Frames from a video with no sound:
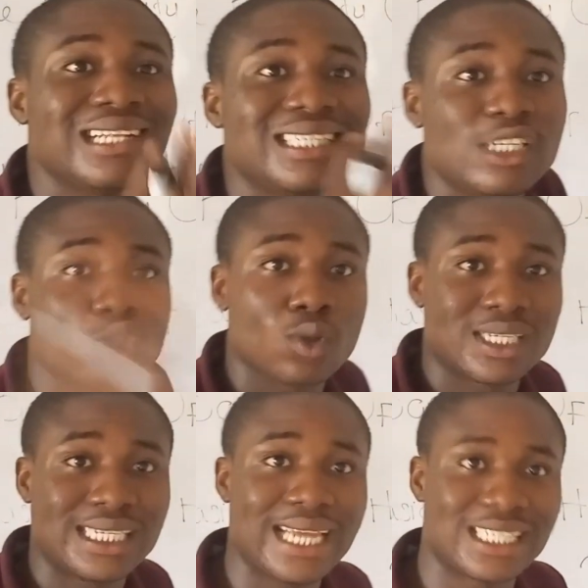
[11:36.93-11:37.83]
and
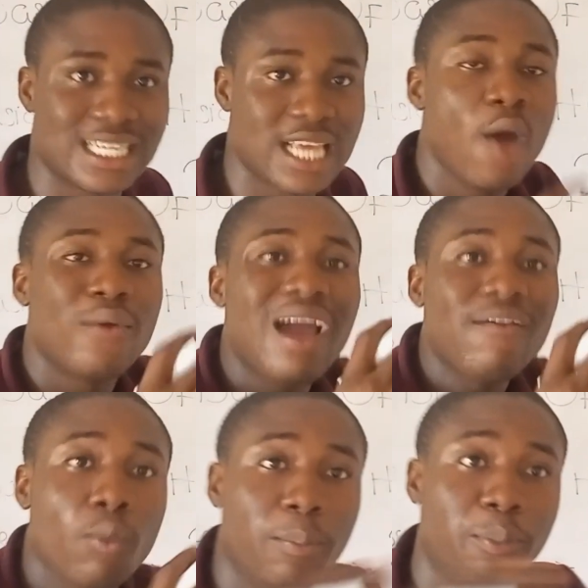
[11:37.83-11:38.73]
dissociate it. We
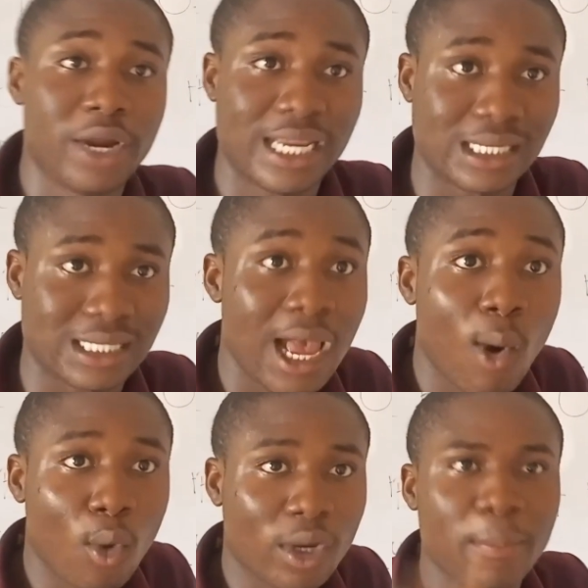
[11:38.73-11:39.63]
have to break it,
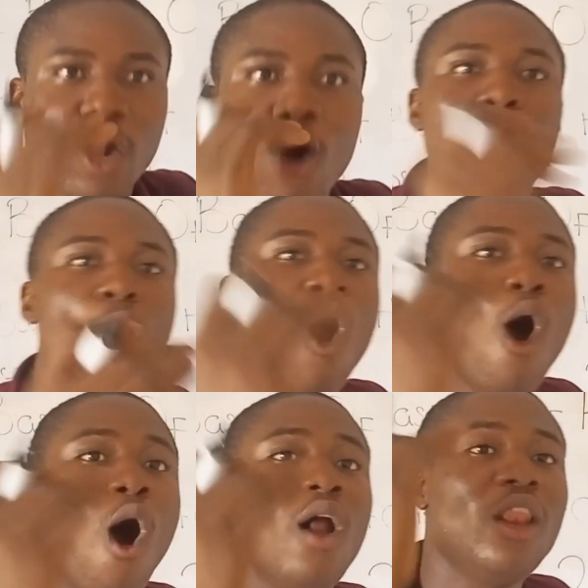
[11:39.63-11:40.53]
okay? Because
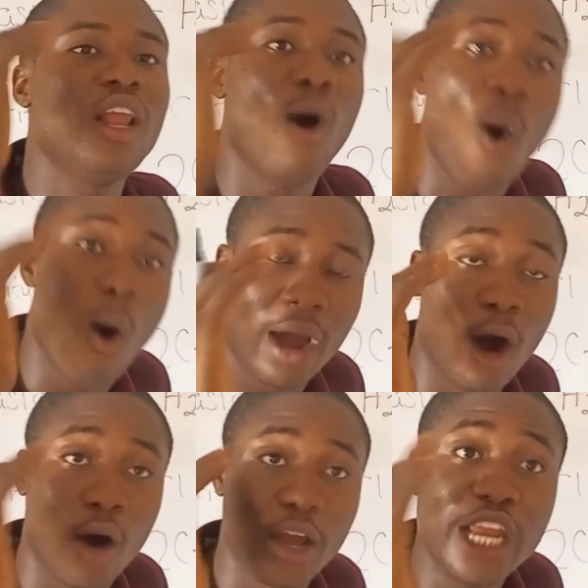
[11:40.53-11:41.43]
all of
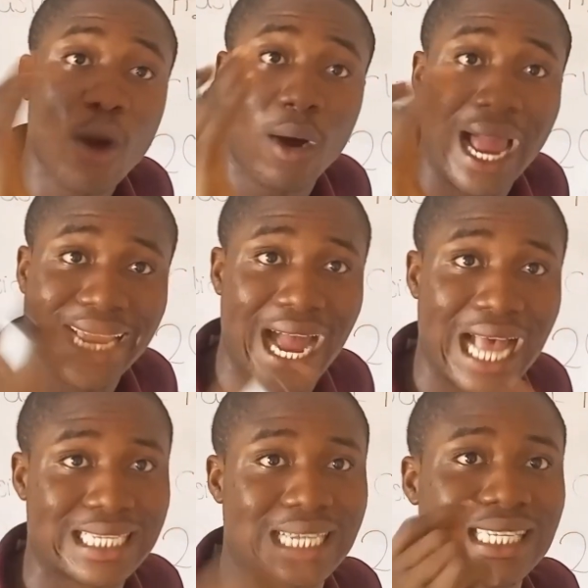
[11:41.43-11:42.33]
our inorganic
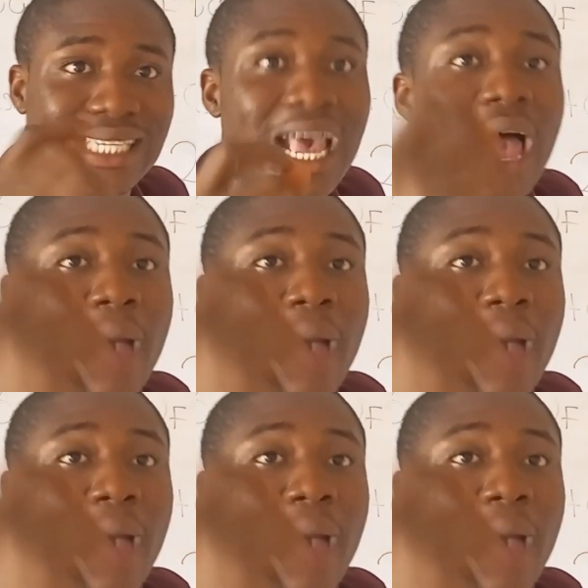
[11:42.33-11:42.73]
acids